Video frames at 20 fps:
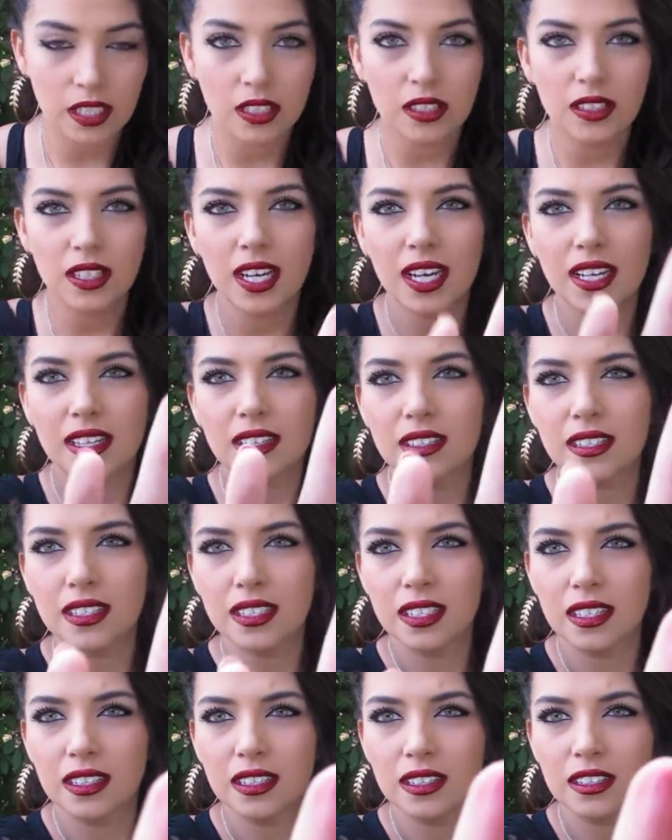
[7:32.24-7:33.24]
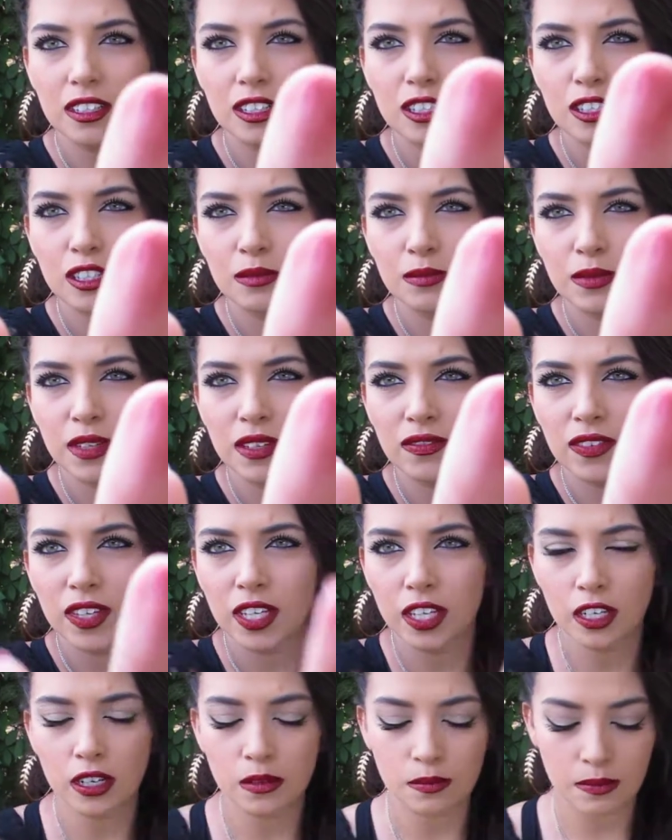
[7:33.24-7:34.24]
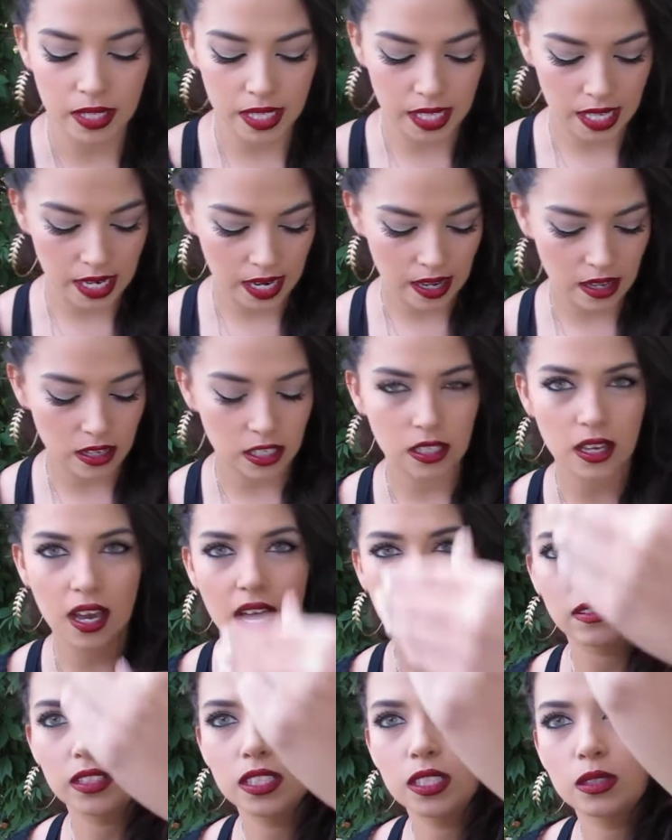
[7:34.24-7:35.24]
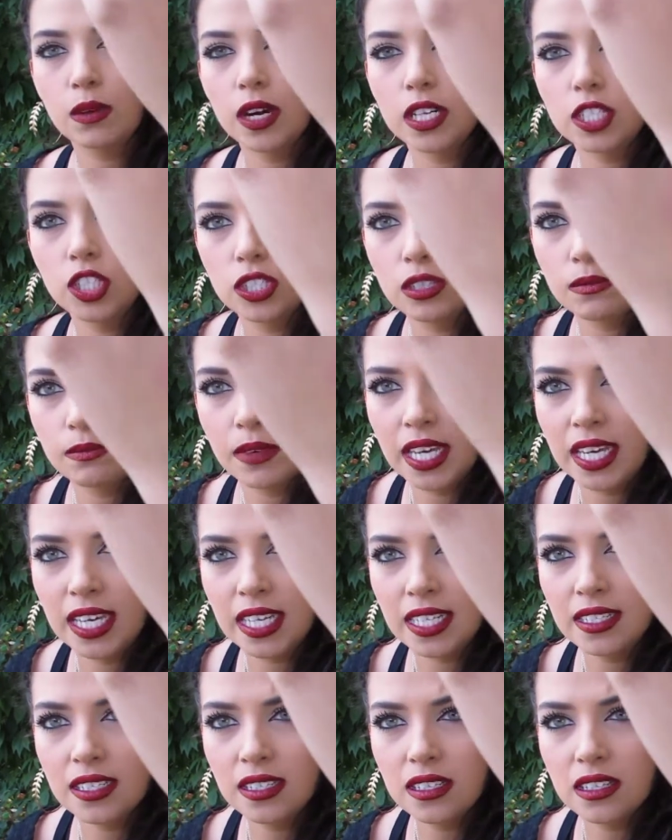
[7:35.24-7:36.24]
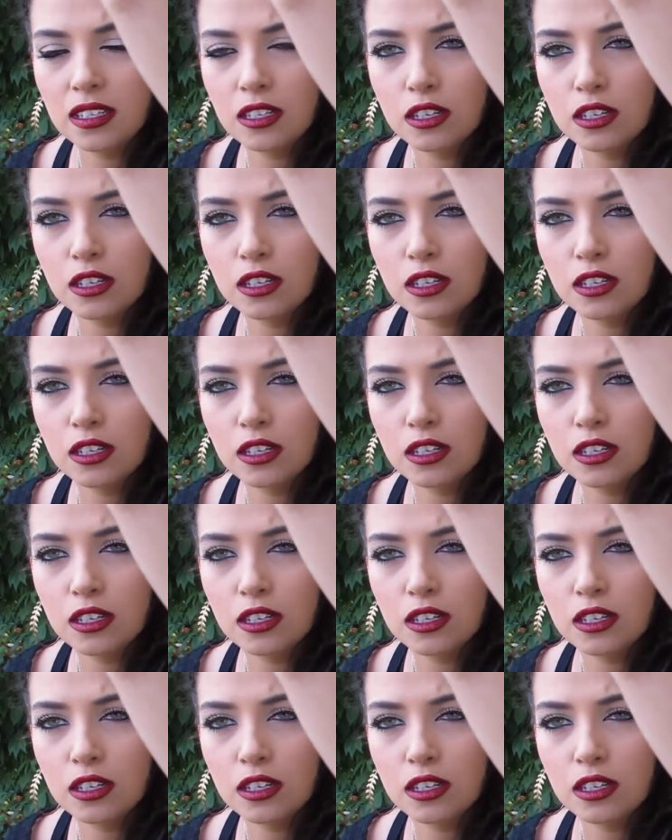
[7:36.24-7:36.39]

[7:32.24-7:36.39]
You can kind of see it on my finger, but then I also have it swatched on my hand.